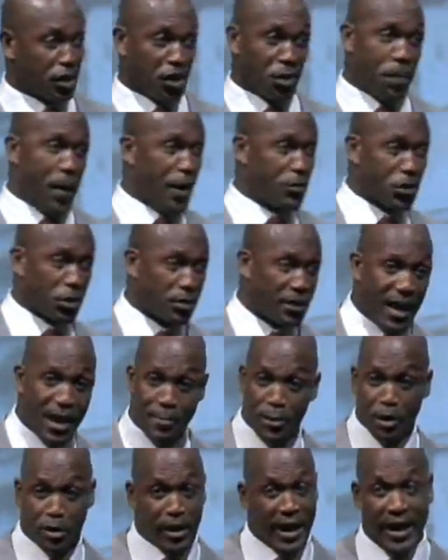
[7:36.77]
just a special
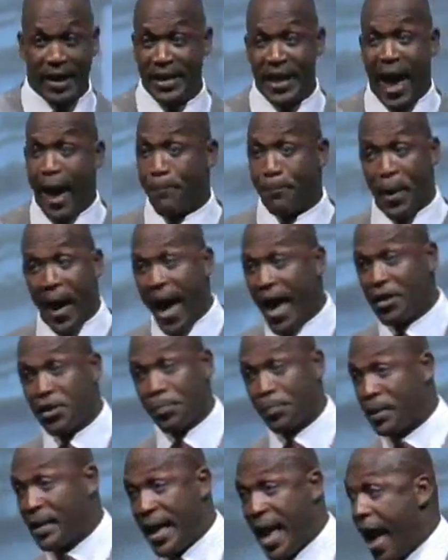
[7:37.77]
teamer cannot
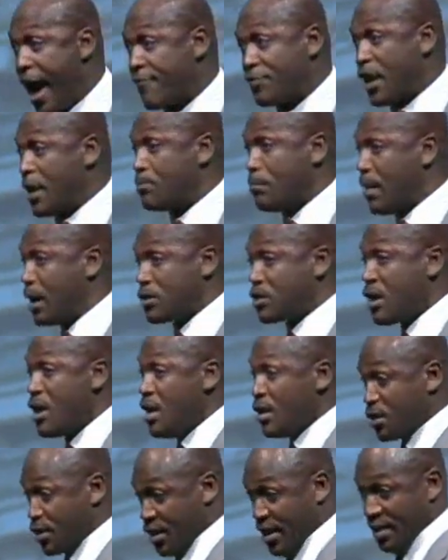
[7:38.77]
possibly have that much
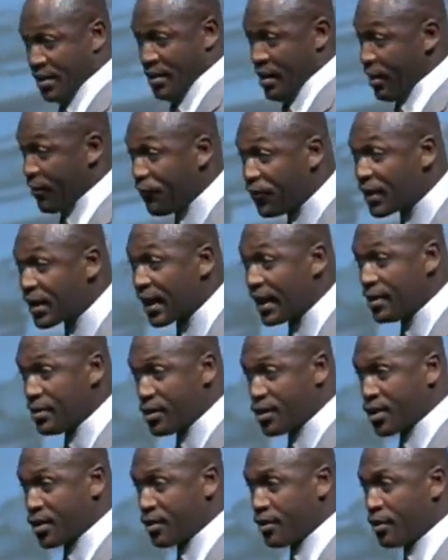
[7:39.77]

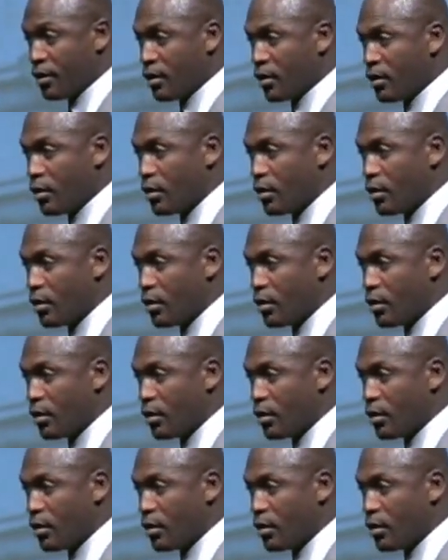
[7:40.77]
significance.